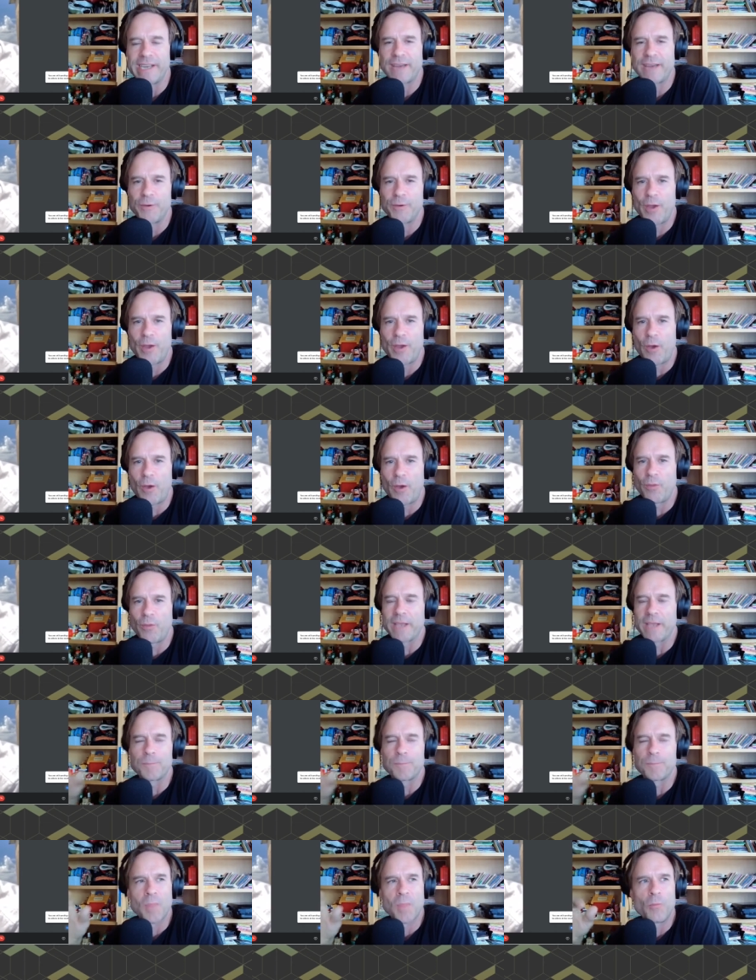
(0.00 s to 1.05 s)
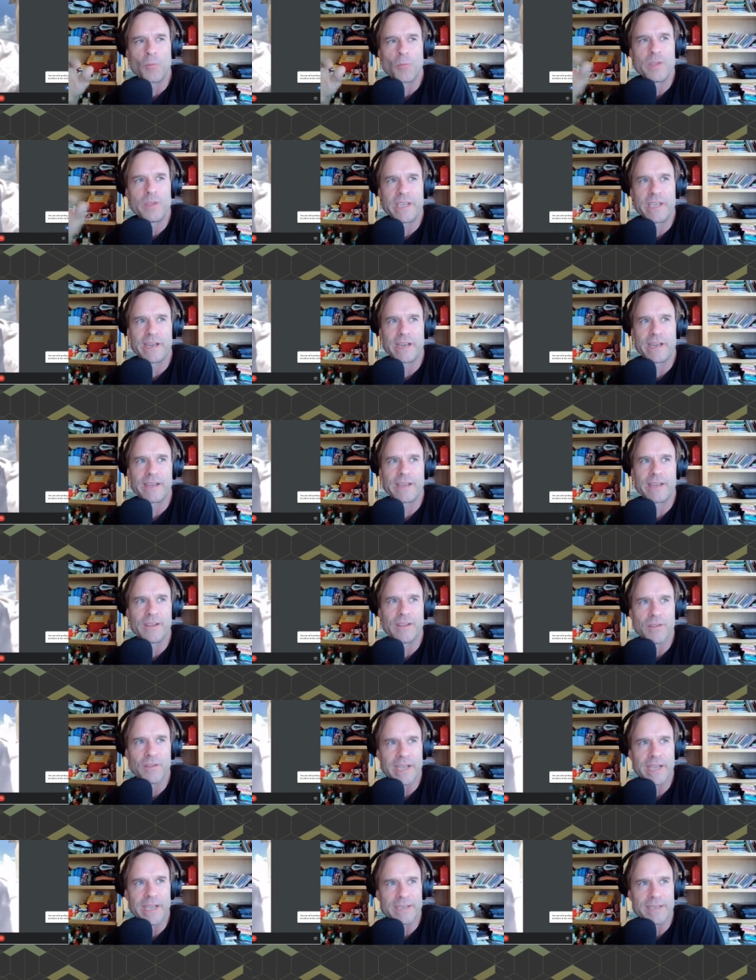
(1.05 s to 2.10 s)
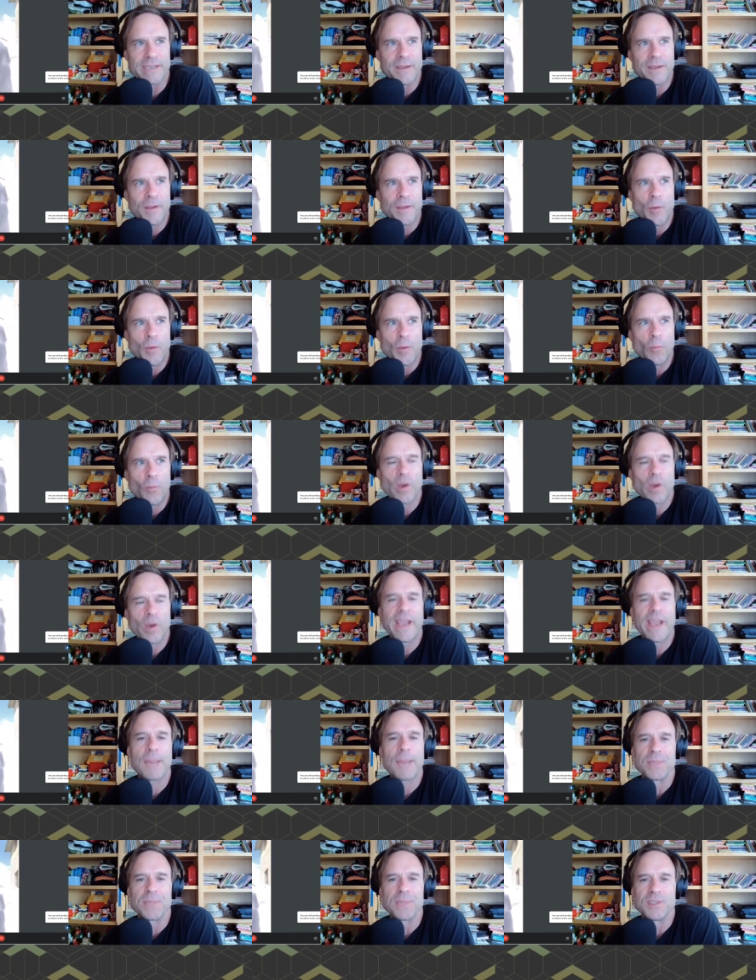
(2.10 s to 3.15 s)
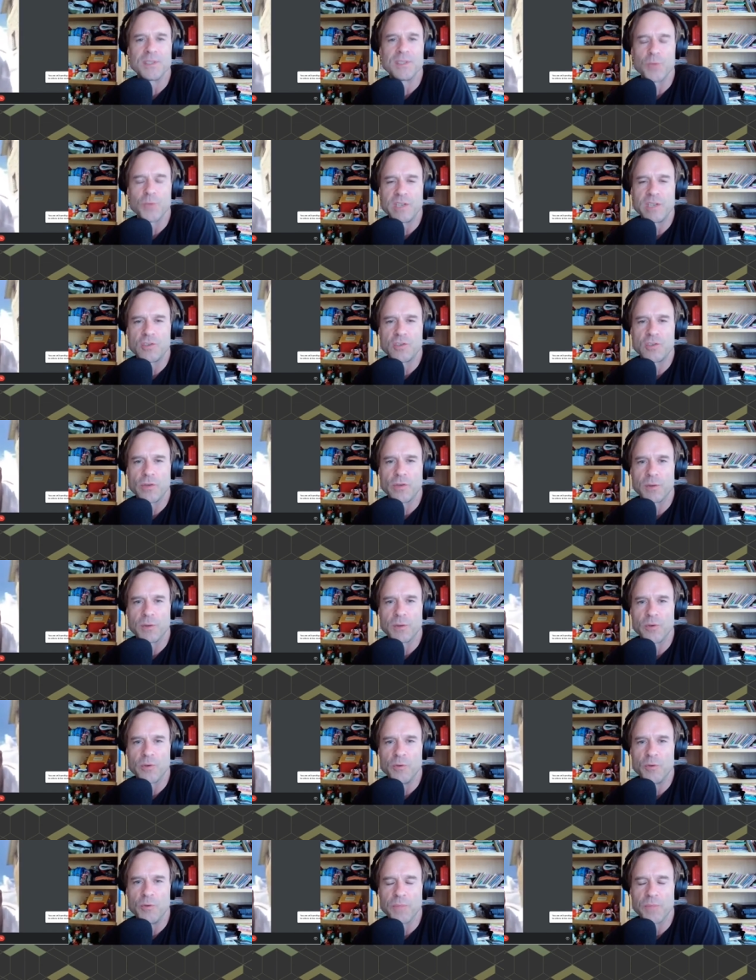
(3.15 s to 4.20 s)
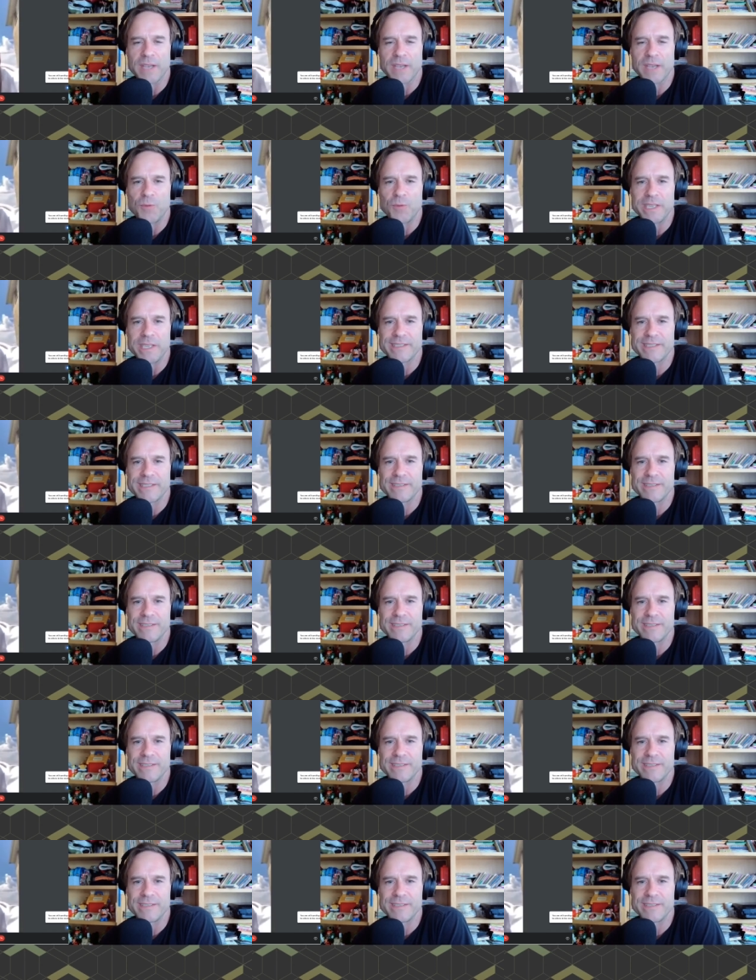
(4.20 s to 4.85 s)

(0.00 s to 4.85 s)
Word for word: I don't know. Like when you get on there, like what happens when you join a room? Like what?